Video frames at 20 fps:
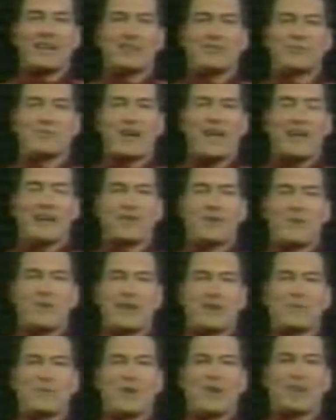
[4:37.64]
drag
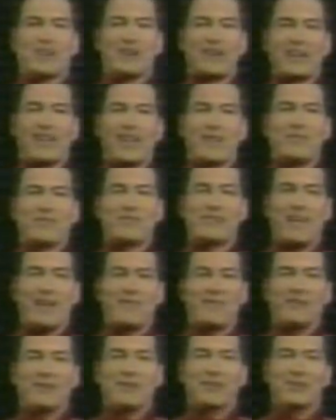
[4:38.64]
queen working 11th
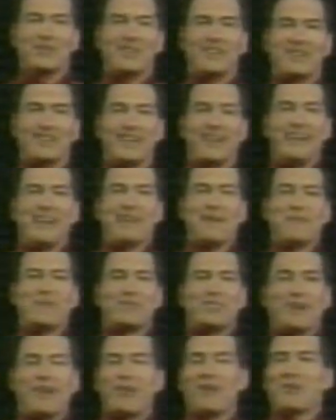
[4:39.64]
Avenue.
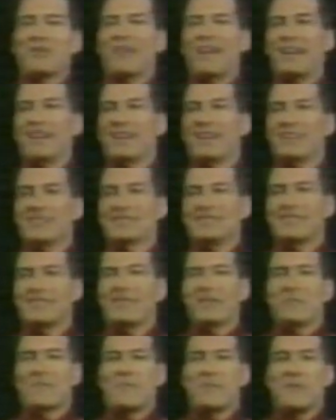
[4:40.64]
But you know who that is?
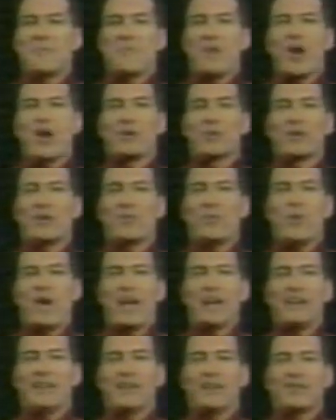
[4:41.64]
Margaret
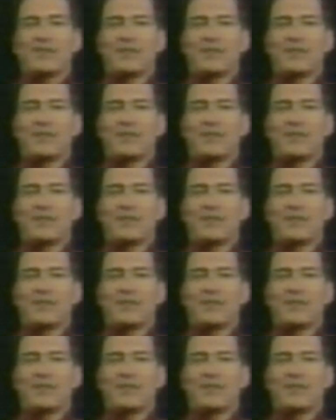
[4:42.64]
Whiting, the